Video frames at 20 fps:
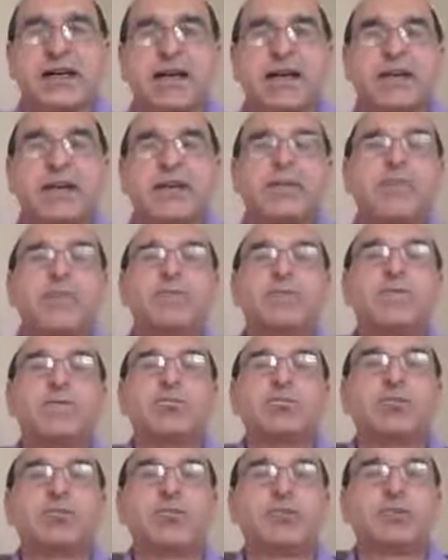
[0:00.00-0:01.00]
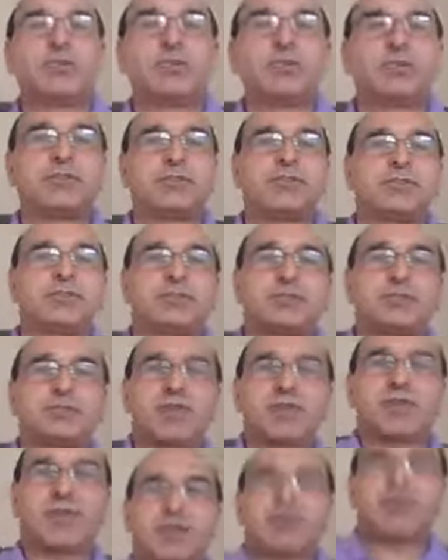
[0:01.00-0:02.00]
Khan, good.
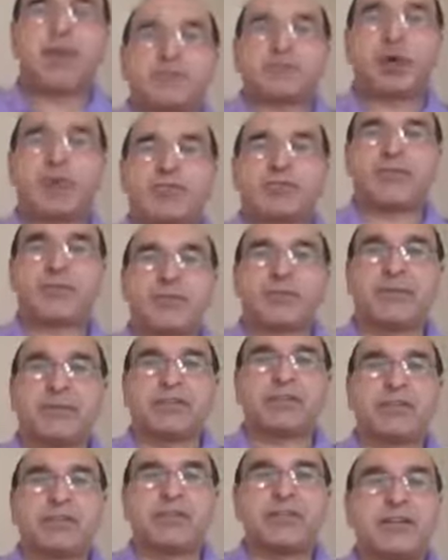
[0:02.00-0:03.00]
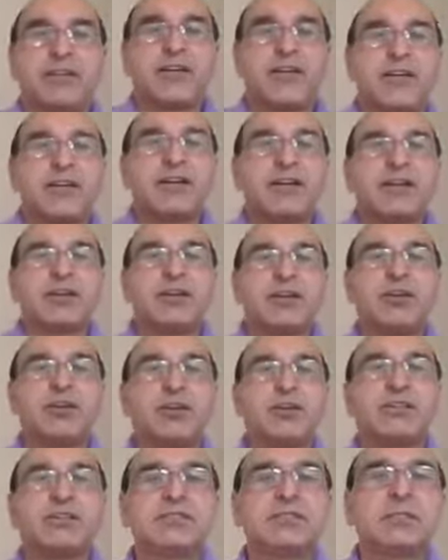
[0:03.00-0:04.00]
Profitability.
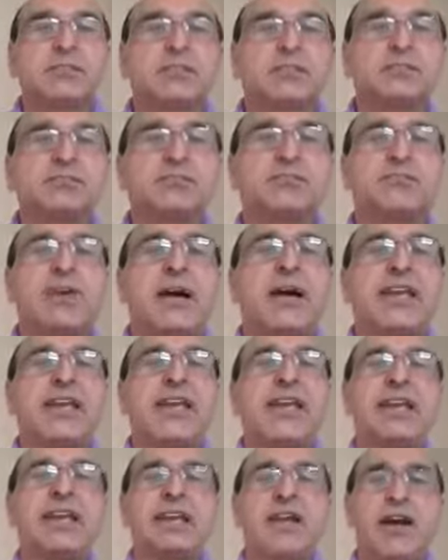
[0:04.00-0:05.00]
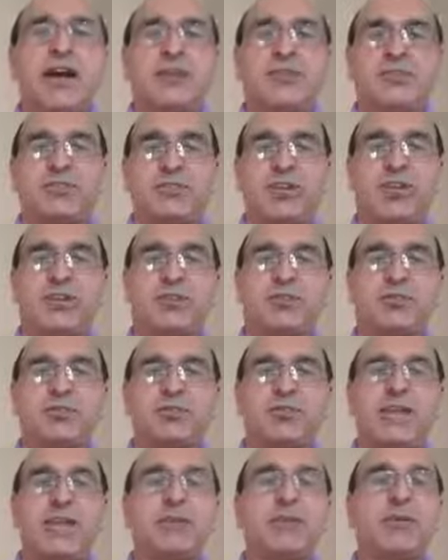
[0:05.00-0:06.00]
Again, I'm sorry to
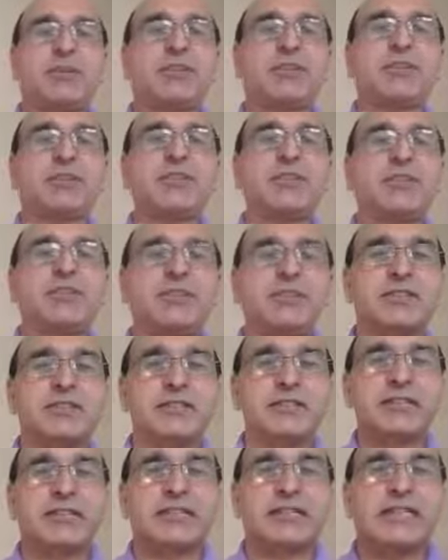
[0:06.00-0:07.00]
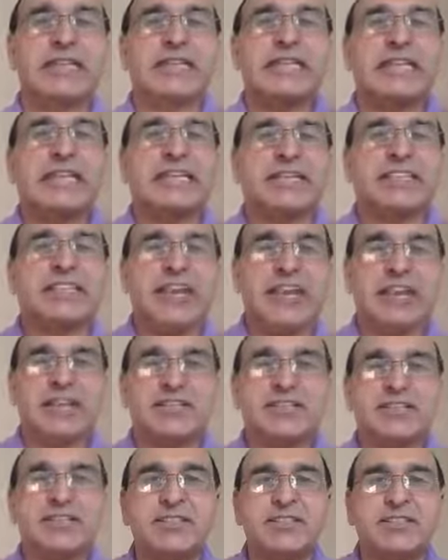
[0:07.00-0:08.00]
say, but this is
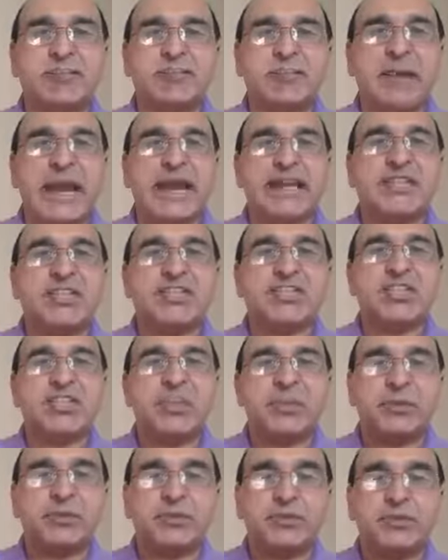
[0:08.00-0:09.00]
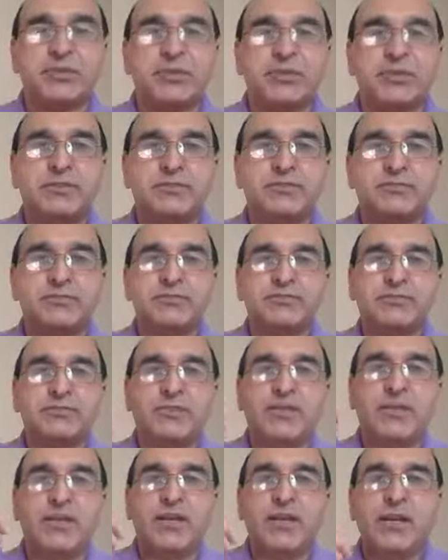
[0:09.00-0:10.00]
cliche, this is platitude,
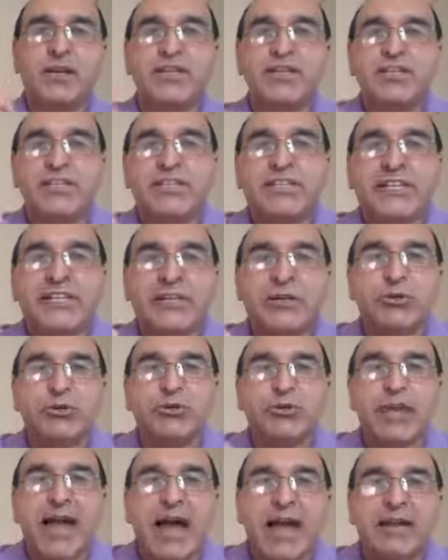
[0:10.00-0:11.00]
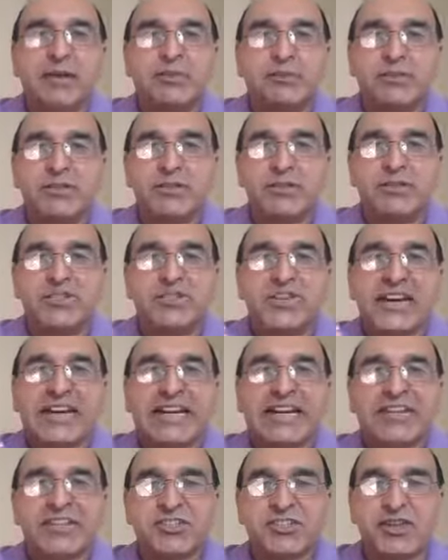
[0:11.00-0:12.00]
stereotyped,
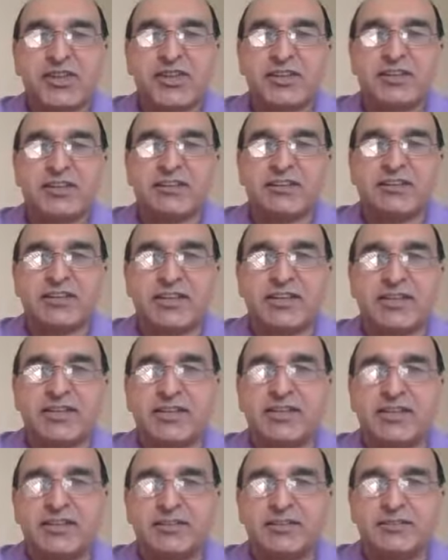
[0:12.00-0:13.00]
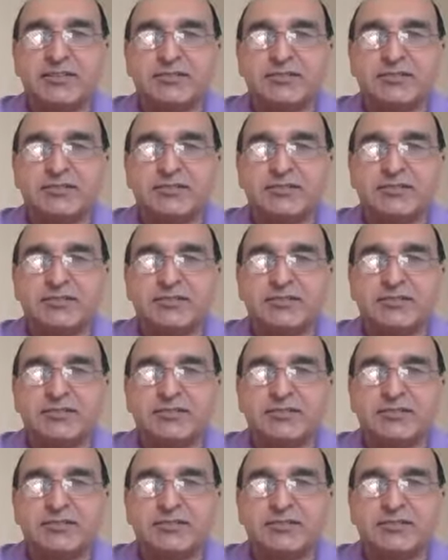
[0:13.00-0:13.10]
traditional thinking.